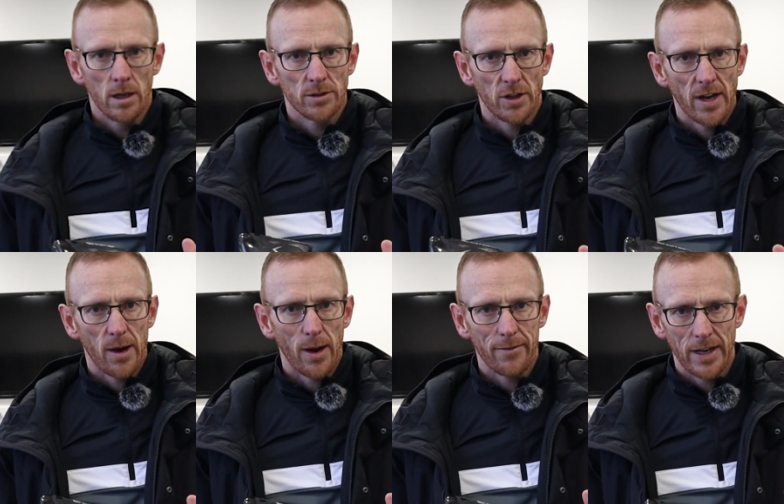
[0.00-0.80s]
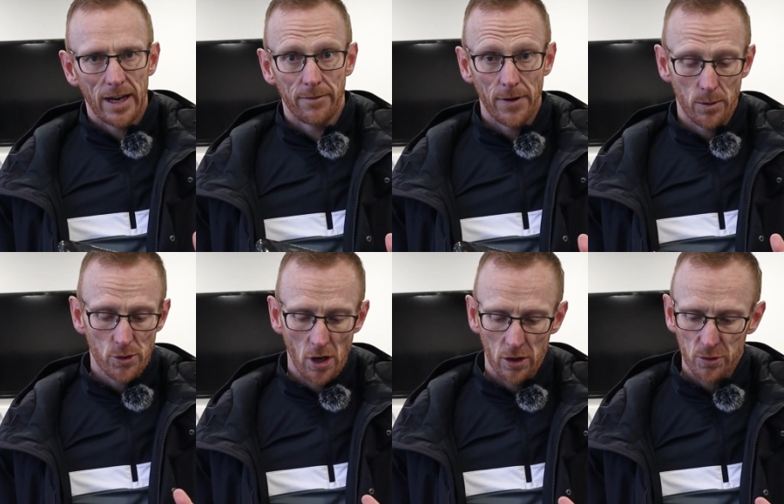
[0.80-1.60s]
So now, having had a few
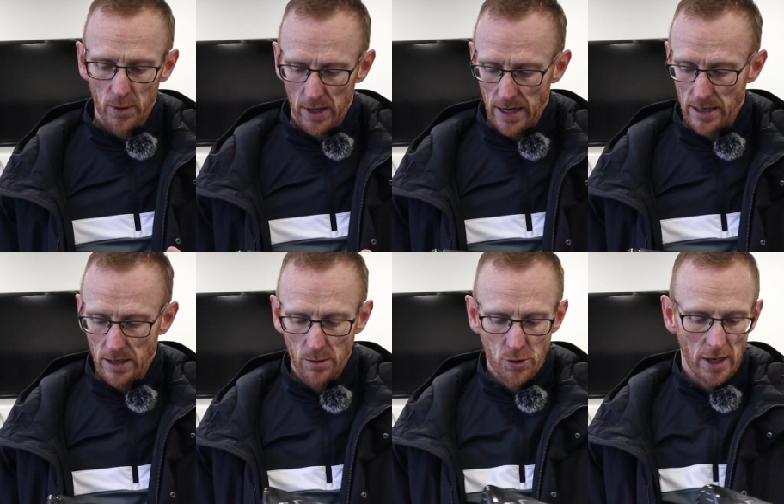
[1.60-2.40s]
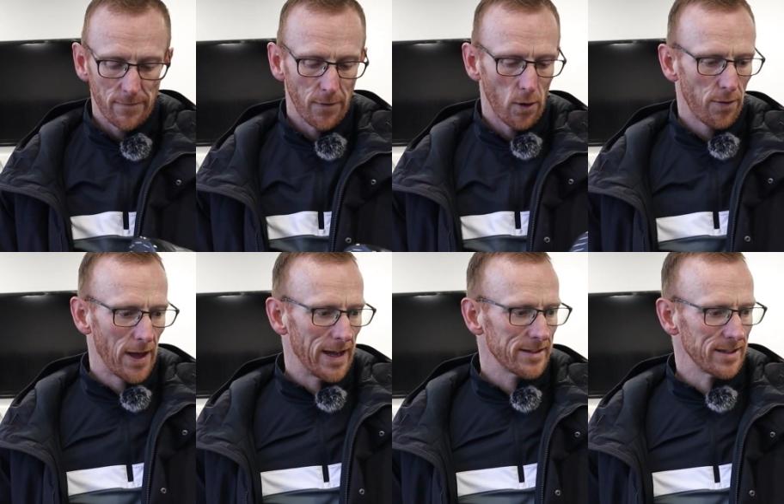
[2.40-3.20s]
shots with the new
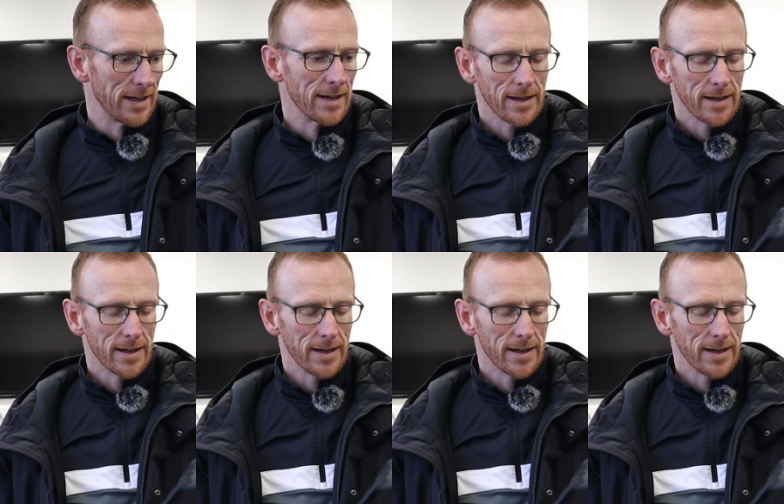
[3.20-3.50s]
G430,